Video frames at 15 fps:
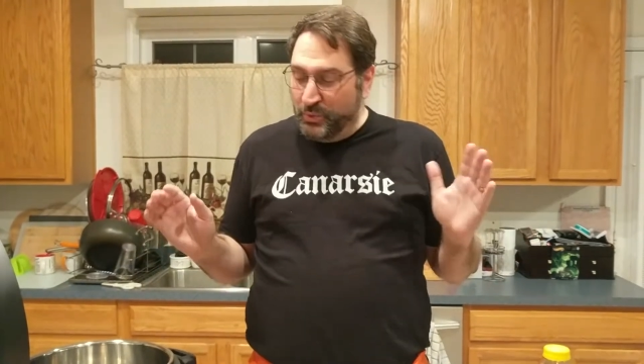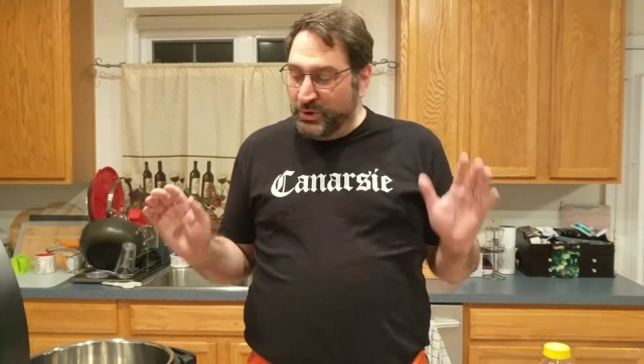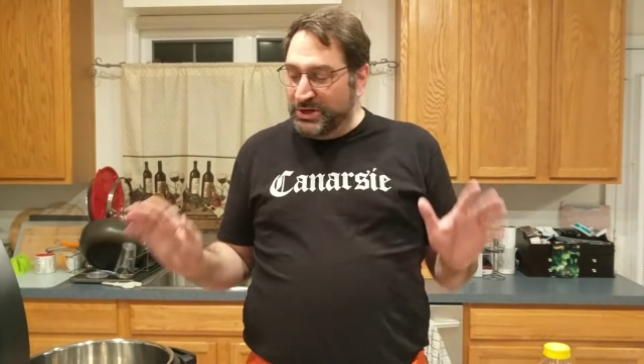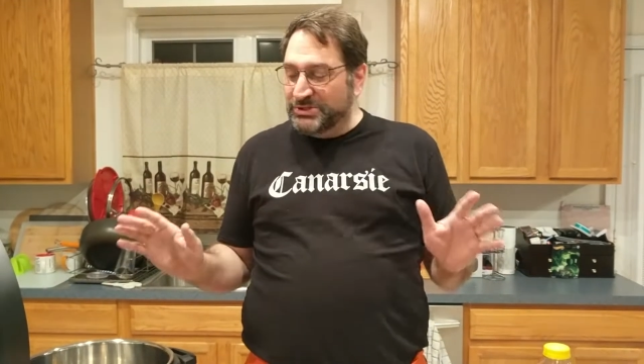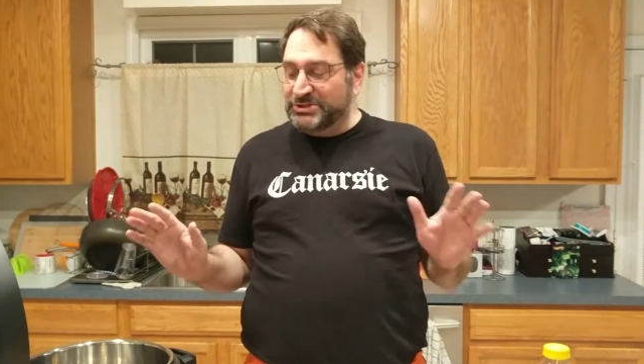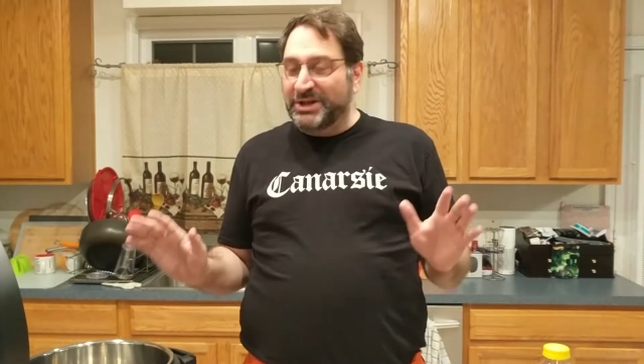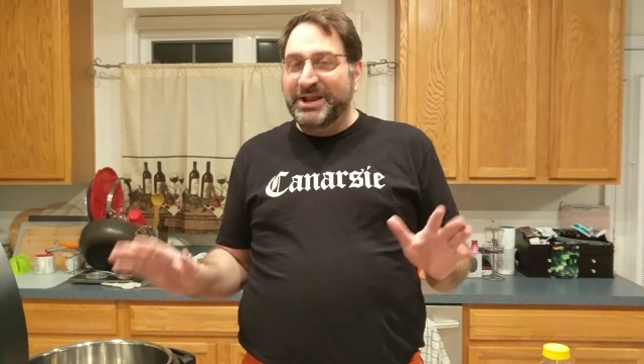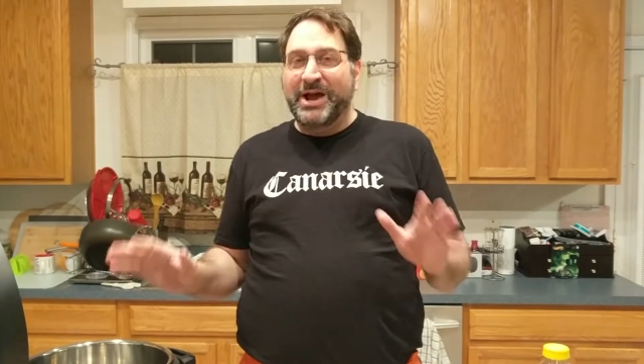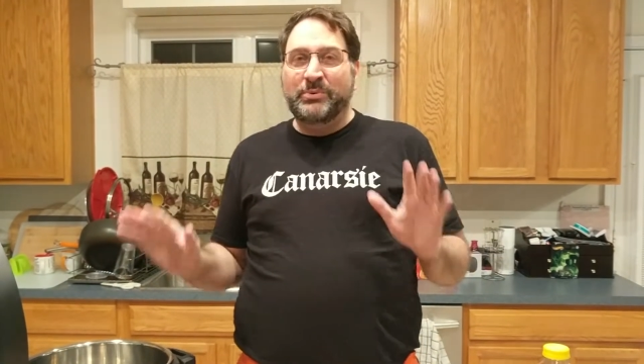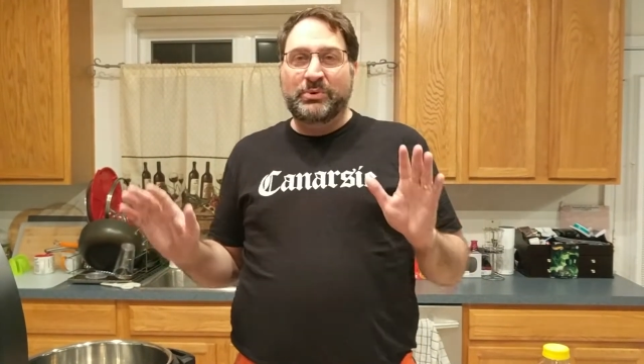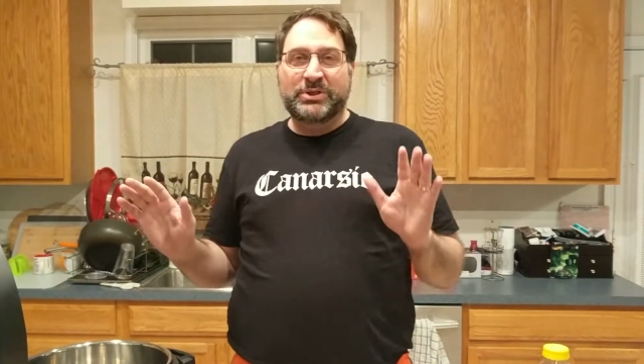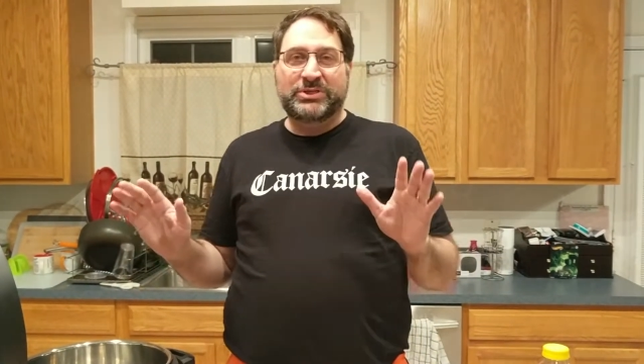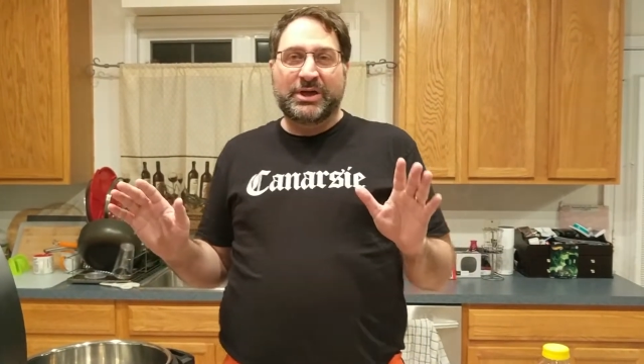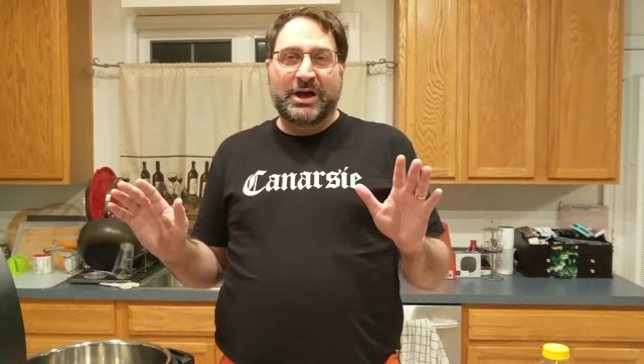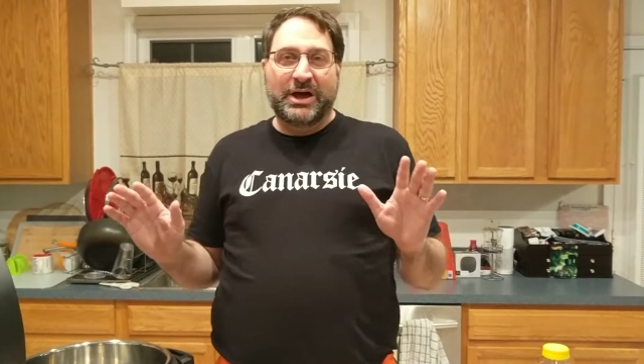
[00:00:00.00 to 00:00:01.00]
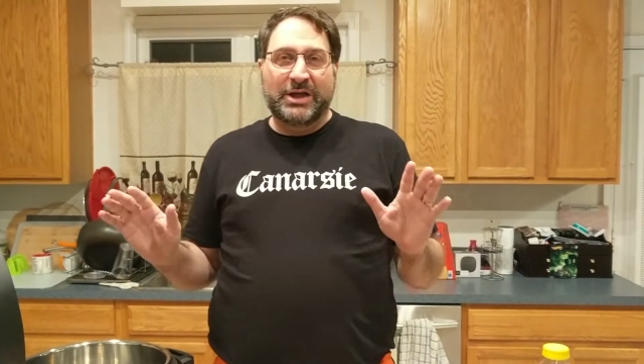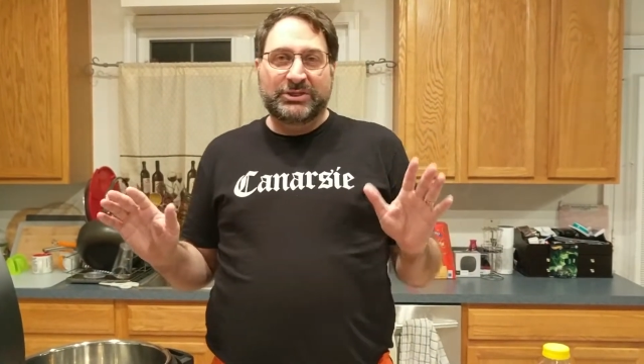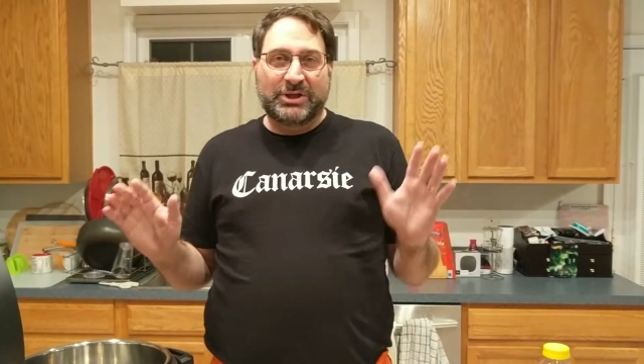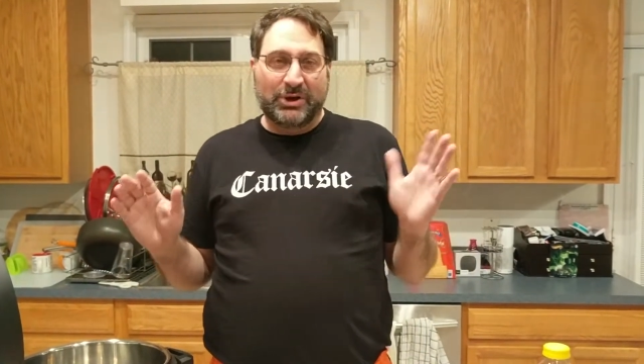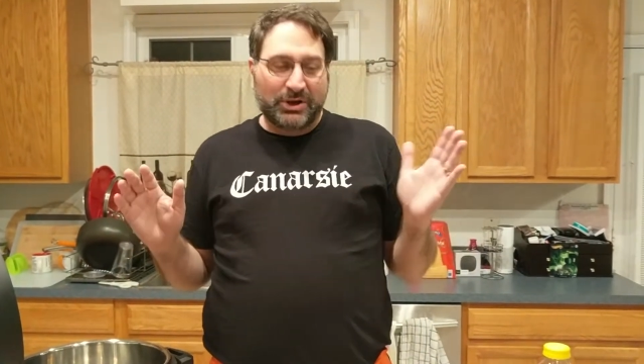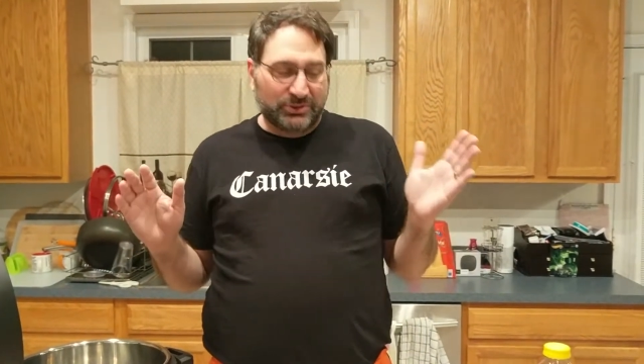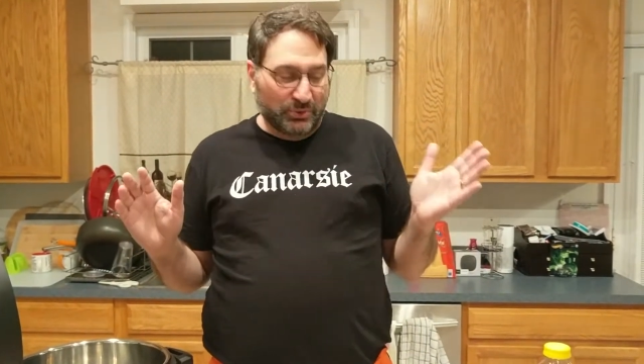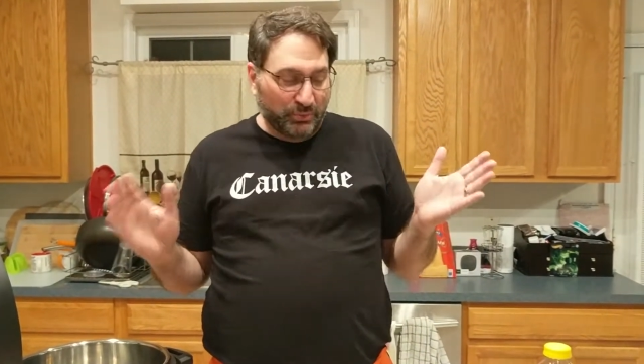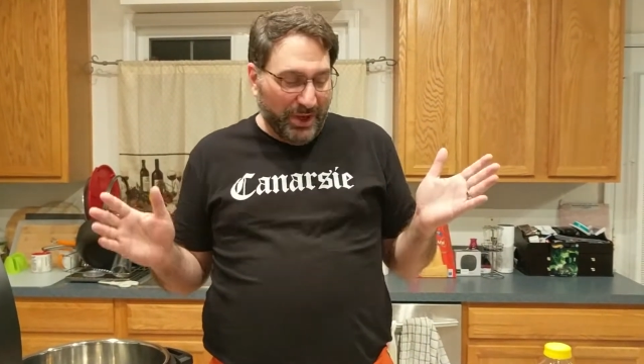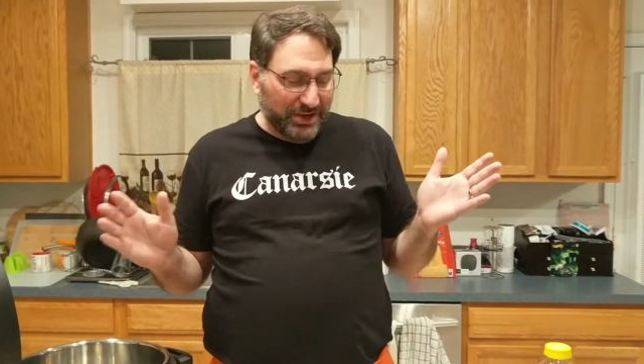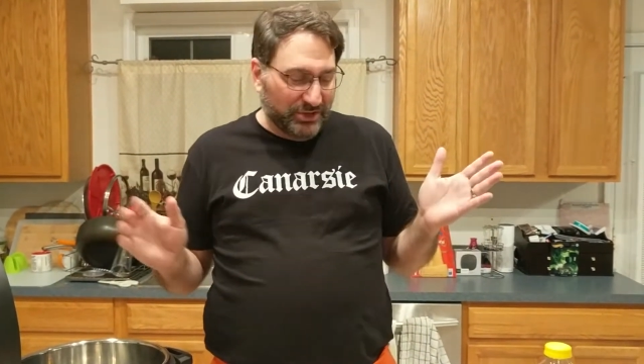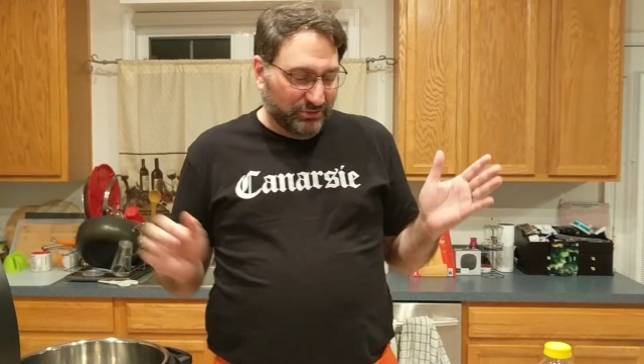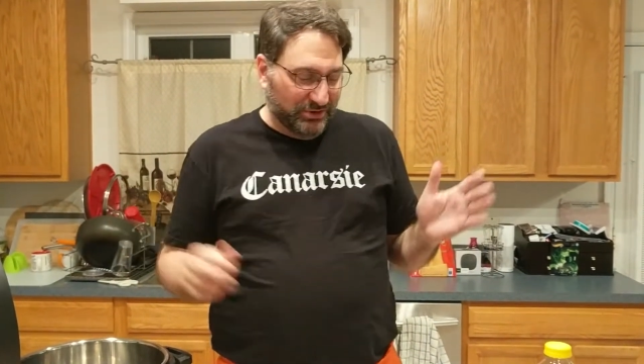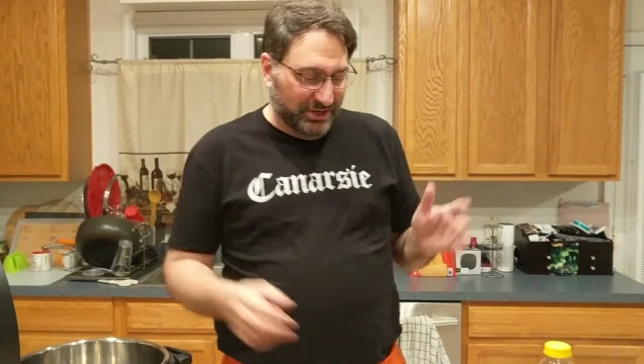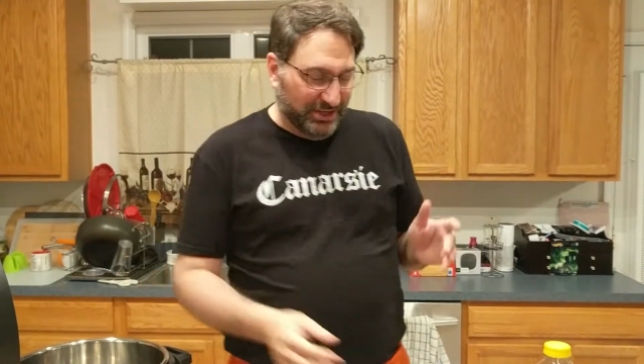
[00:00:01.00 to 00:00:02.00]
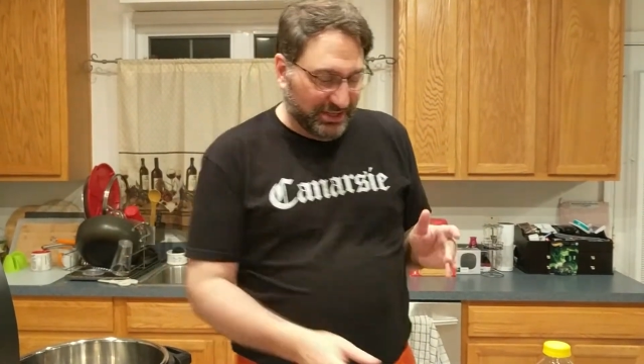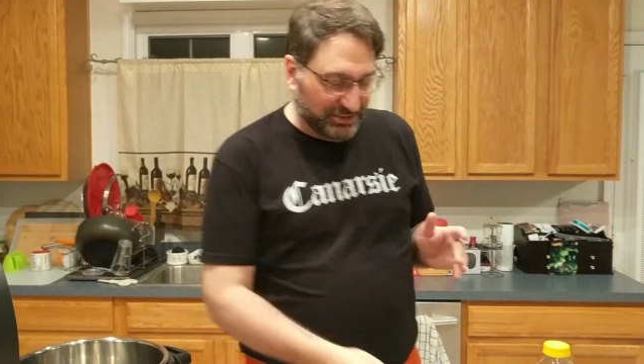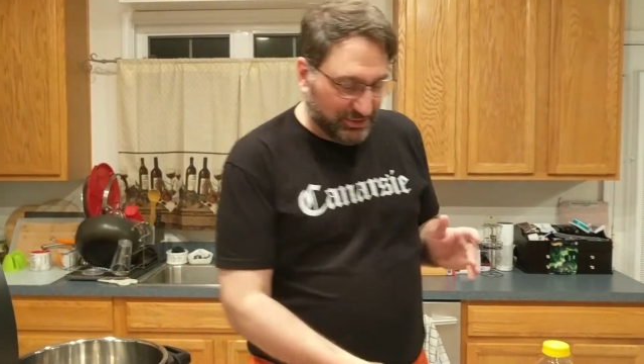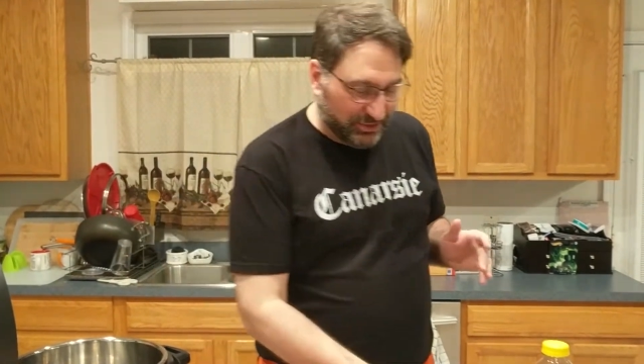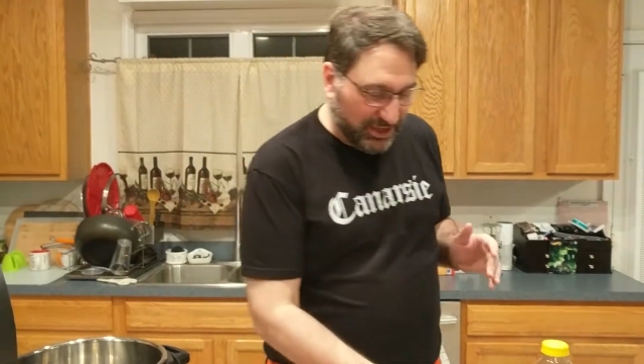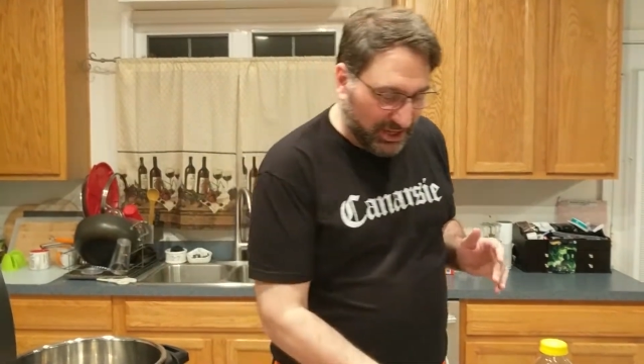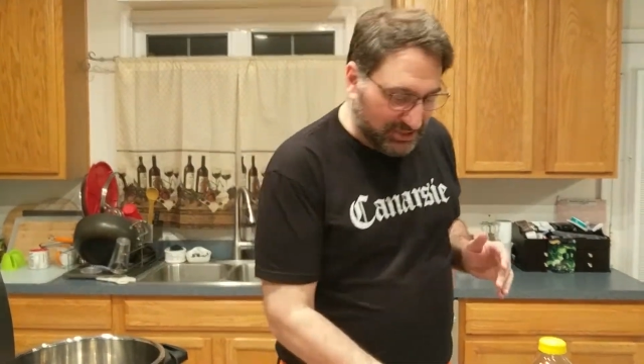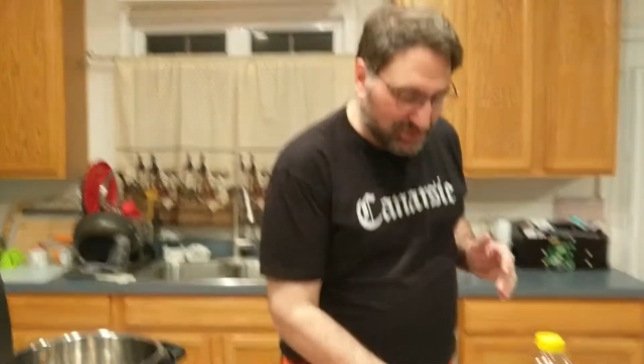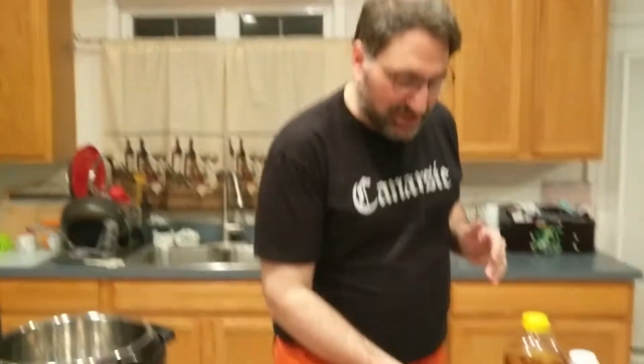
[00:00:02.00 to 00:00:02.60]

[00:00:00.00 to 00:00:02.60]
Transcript: going to start out with the wet ingredients, okay?